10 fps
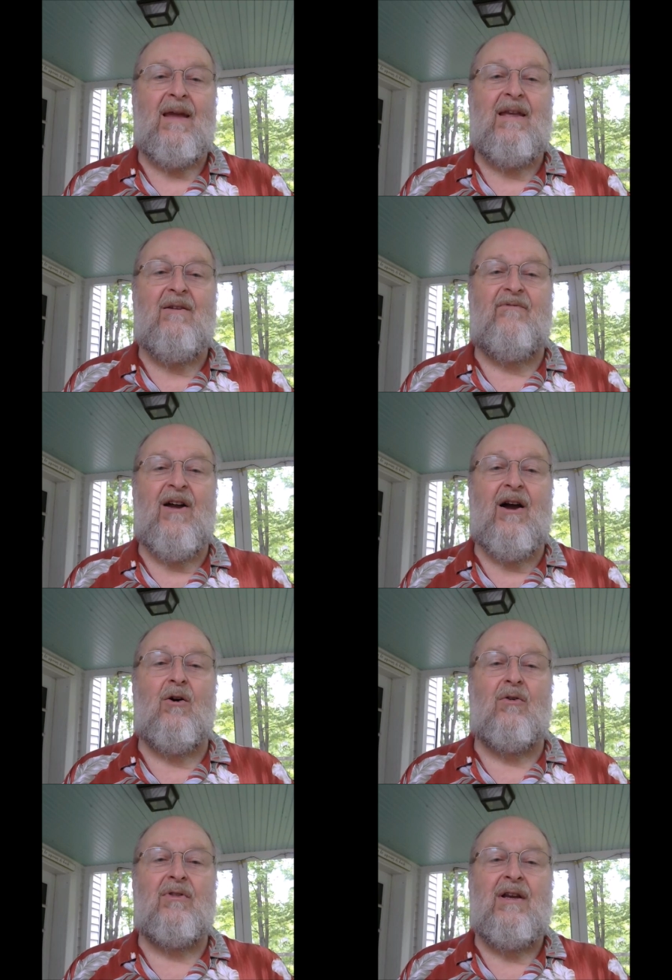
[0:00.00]
He
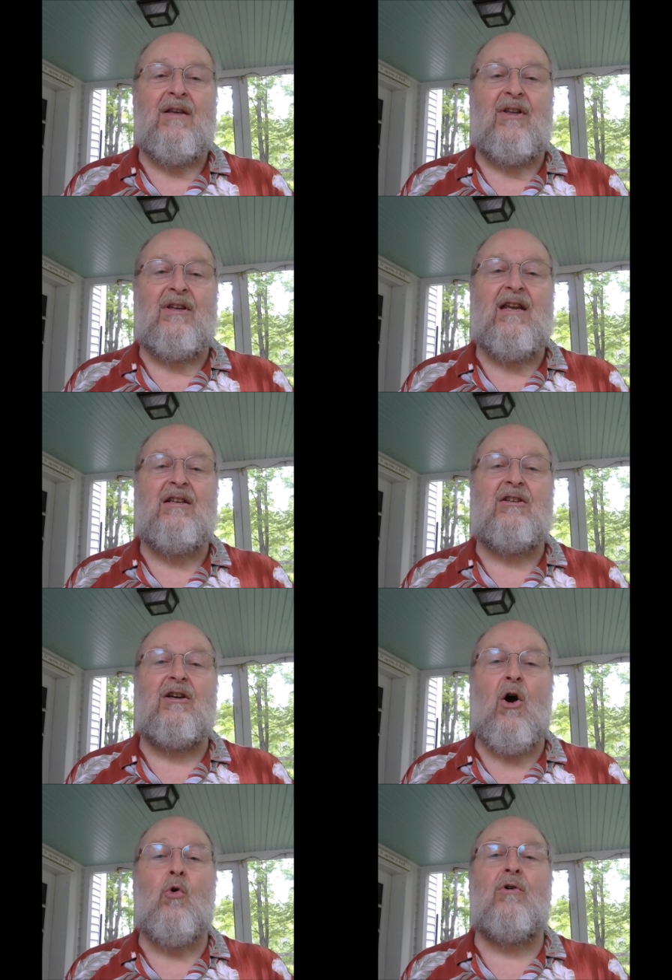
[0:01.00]
felt the need to
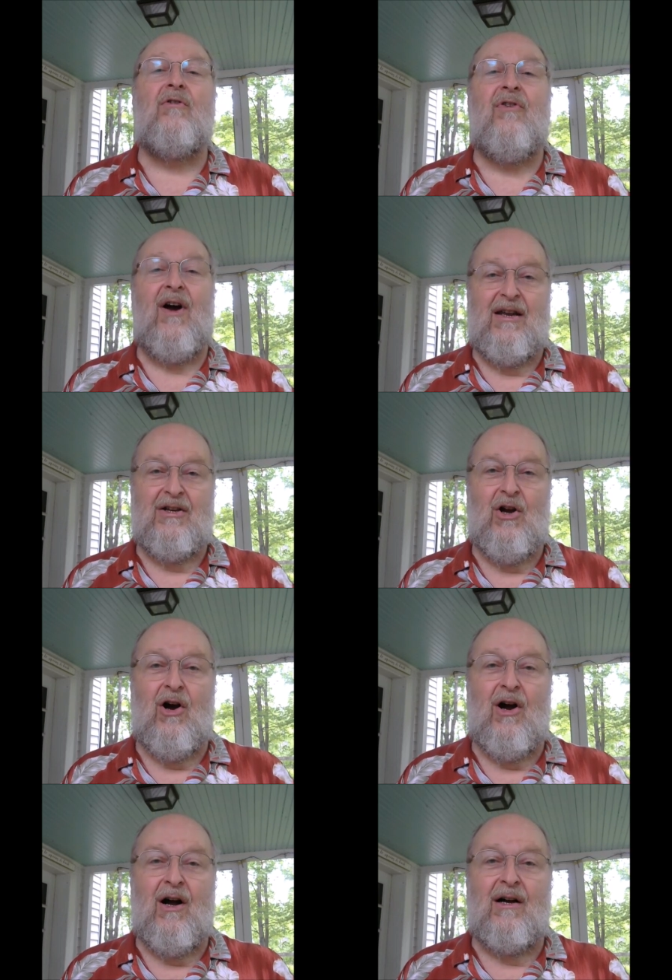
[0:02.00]
codify
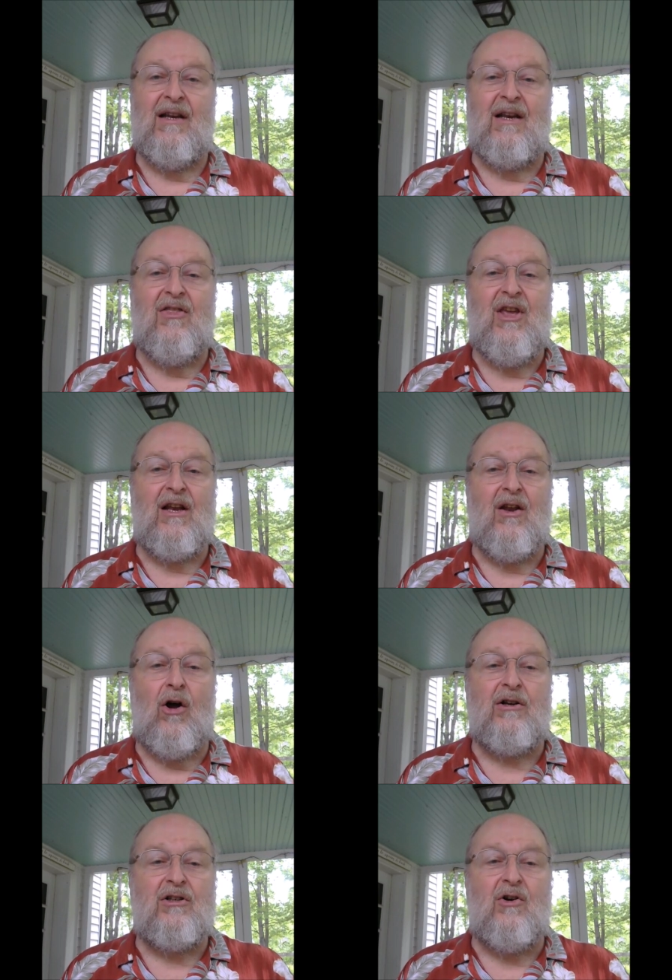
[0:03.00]
God and
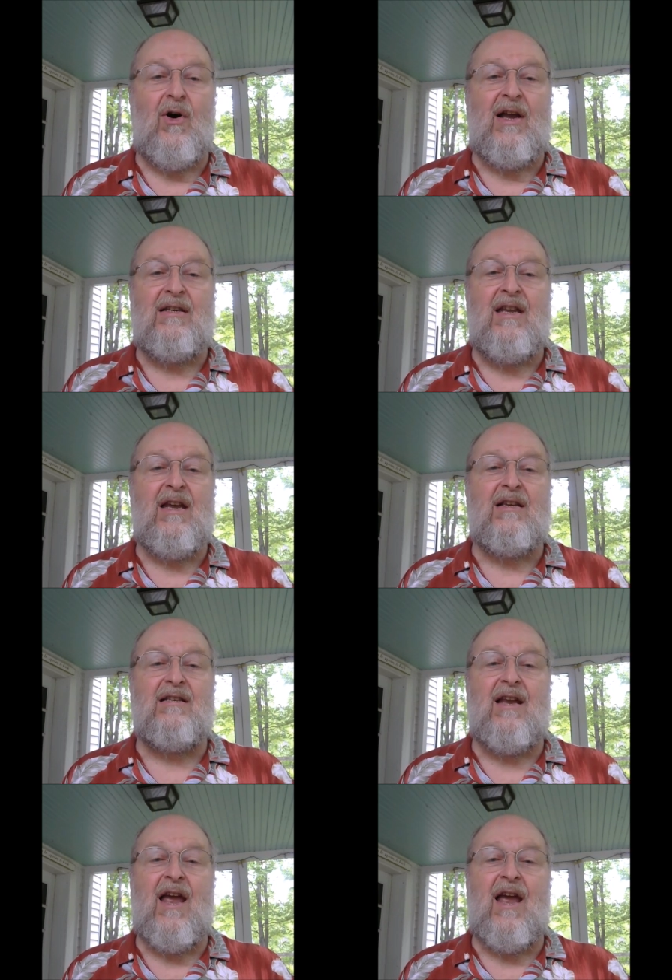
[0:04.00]
theological ideas and